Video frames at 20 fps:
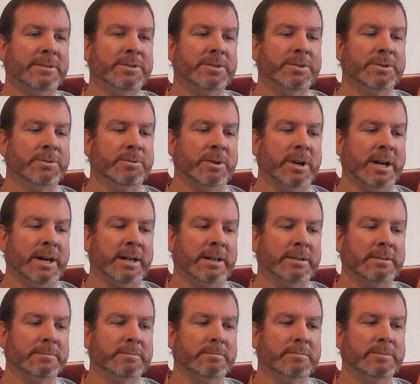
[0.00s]
to
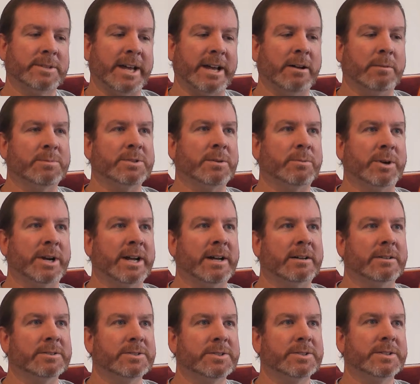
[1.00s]
help someone
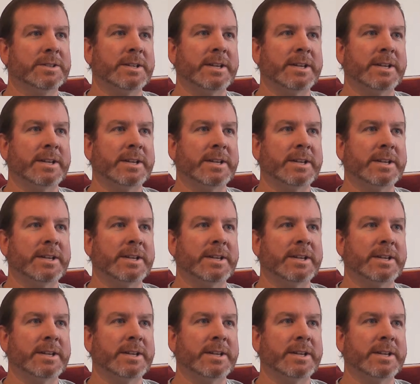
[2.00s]
else.